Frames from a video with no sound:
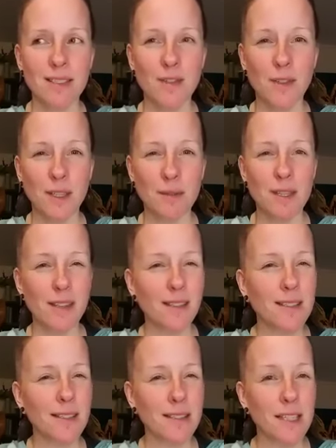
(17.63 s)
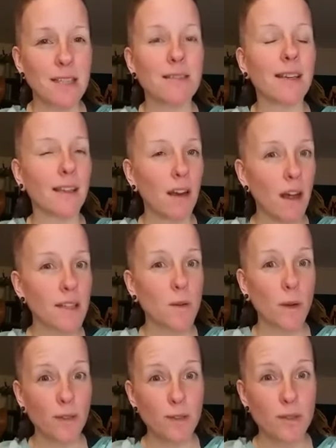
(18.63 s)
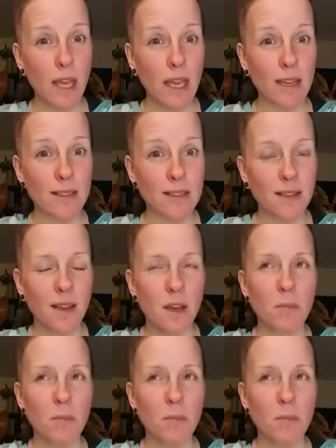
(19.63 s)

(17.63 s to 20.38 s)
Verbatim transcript: It's funny when you think 16, you're like, oh, it's quite a few days.